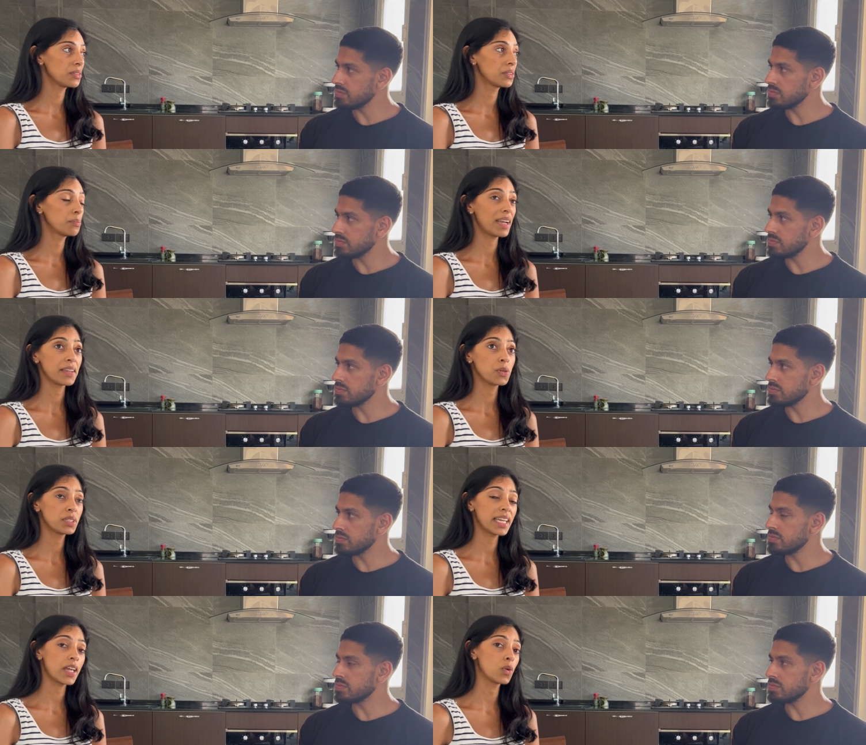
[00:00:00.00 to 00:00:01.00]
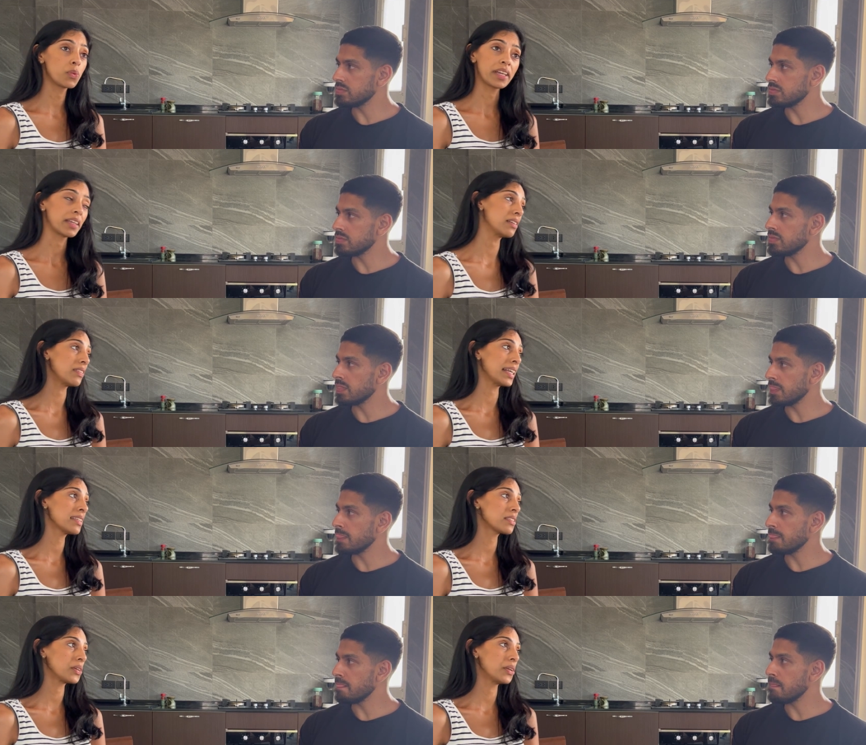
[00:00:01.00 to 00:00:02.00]
Speaker 1: you plan your day or week in
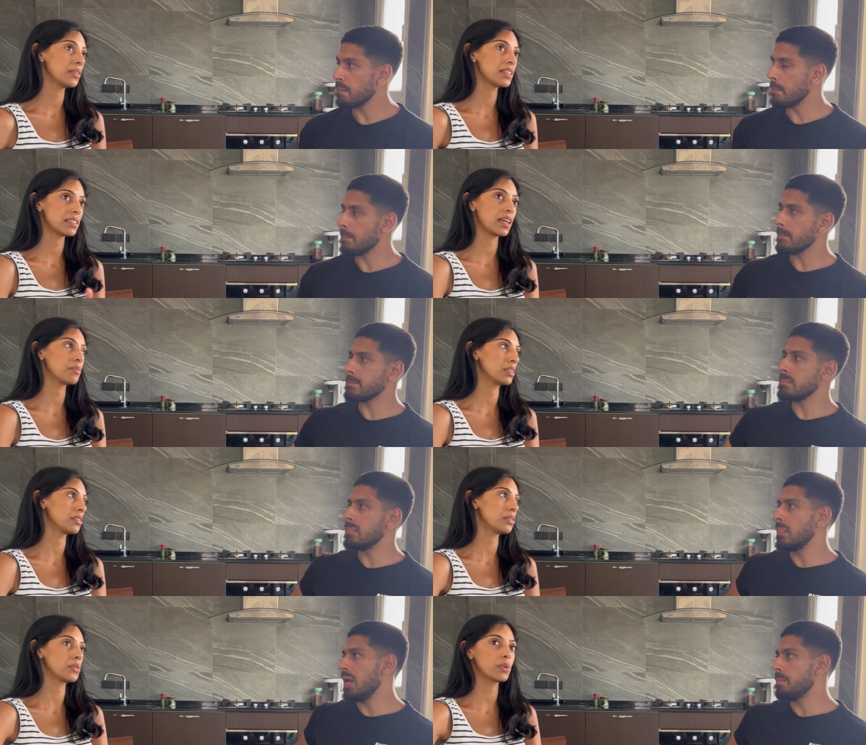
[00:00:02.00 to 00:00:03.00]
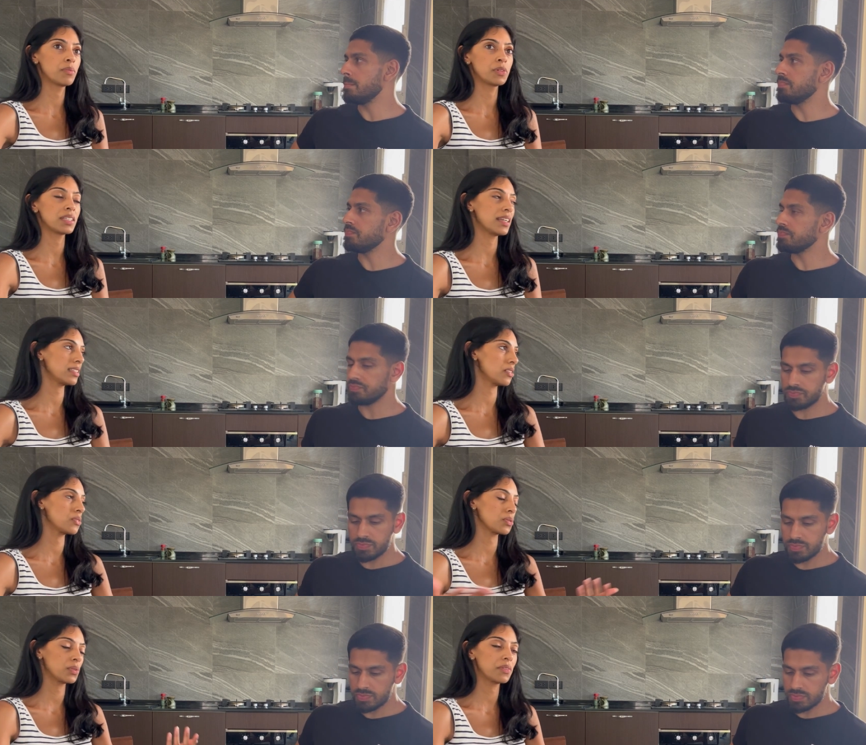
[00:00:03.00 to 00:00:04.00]
advance. So you know this day I'm going to do three Muay Thai
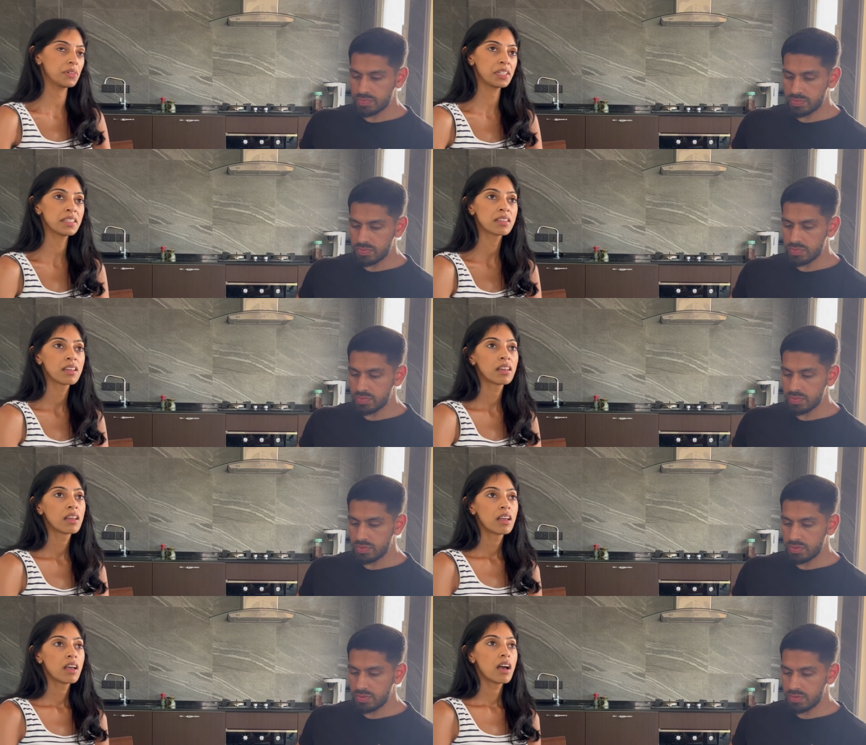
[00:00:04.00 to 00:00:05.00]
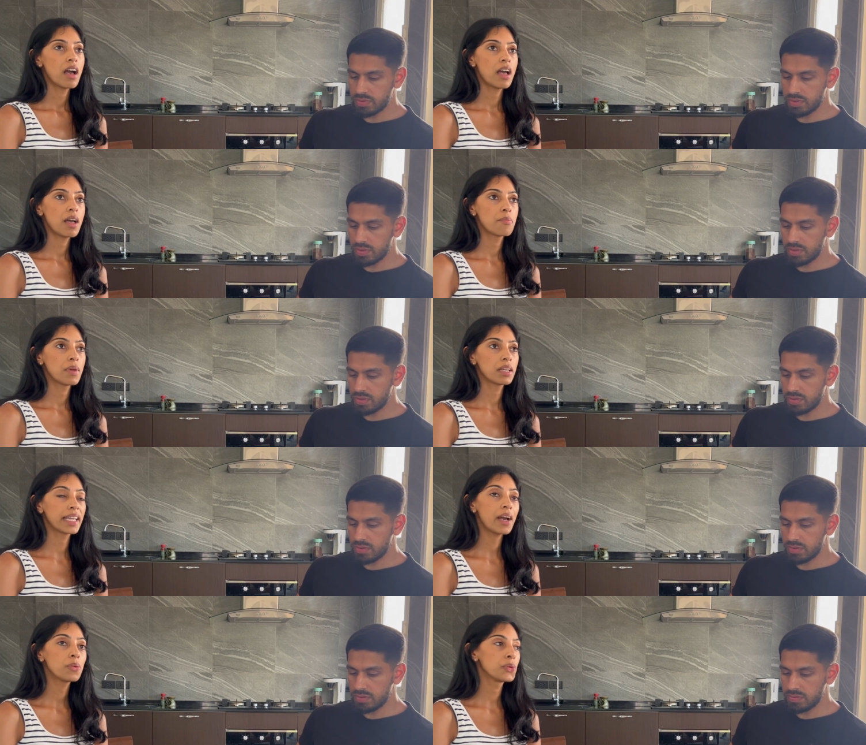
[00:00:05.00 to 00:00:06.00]
sessions or whatever it is um,
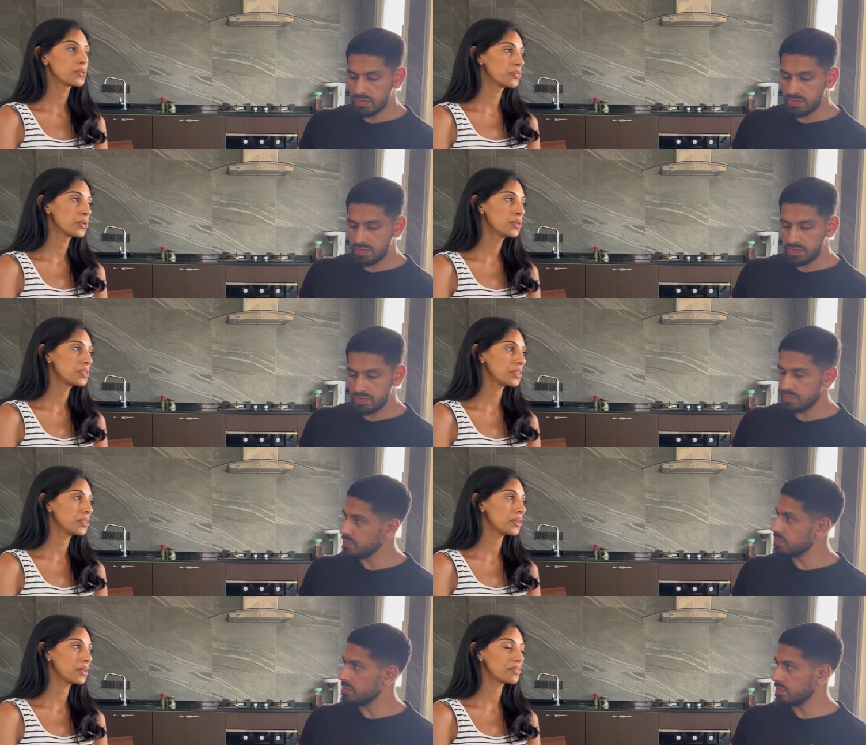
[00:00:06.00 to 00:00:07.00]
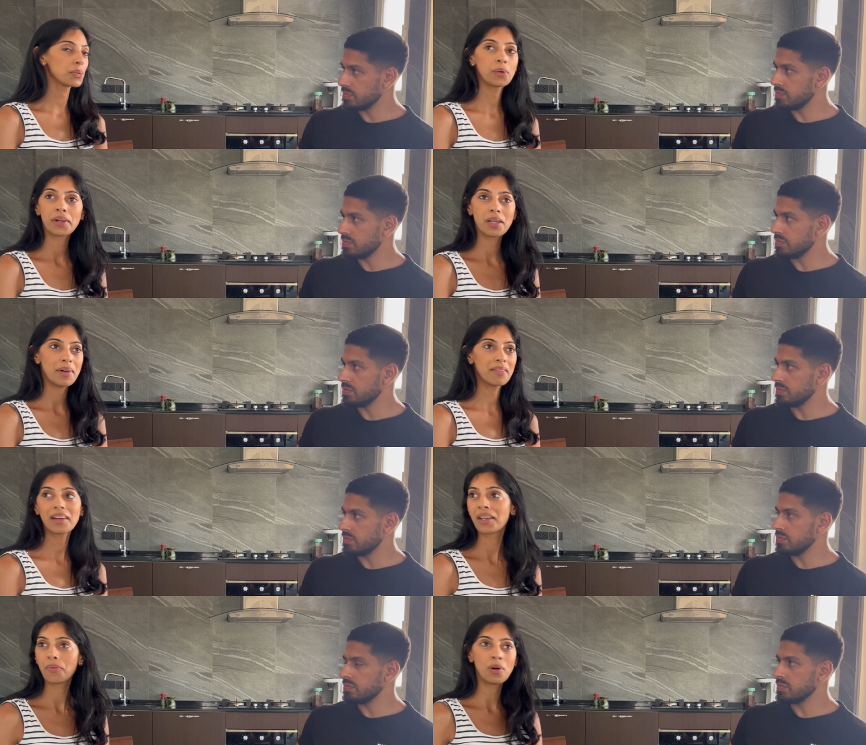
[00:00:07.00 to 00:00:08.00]
get all your food so you don't have to worry about,
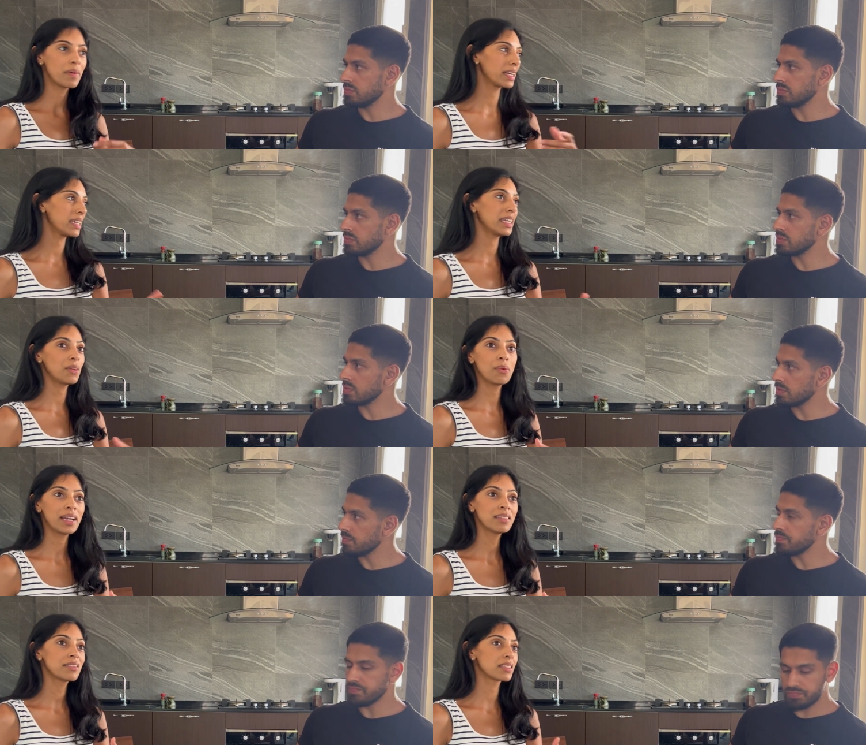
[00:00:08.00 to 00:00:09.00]
right, what am I going to eat when?